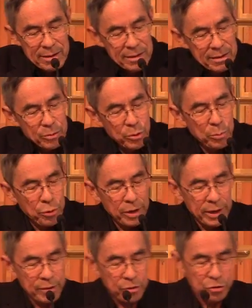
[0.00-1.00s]
We
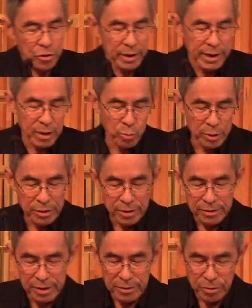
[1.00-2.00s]
pray that your hand would
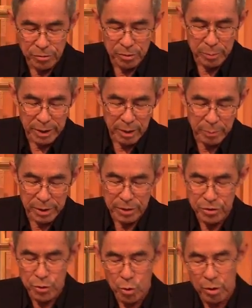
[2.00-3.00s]
continue to be upon
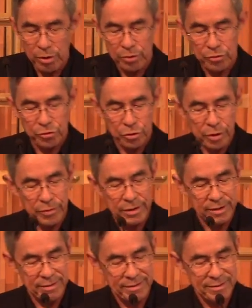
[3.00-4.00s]
your servant,
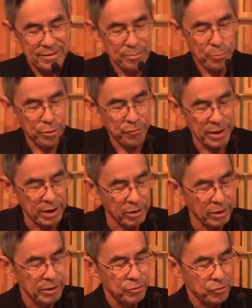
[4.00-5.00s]

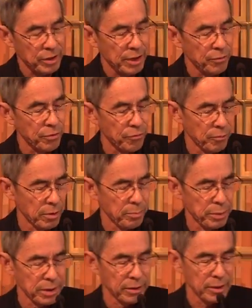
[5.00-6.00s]
prophetically, Steve, and
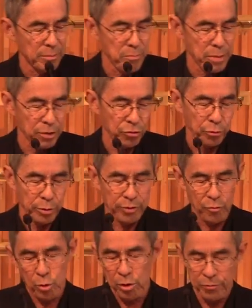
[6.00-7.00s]
upon the ministry
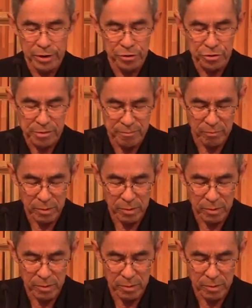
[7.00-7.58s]
of World Vision.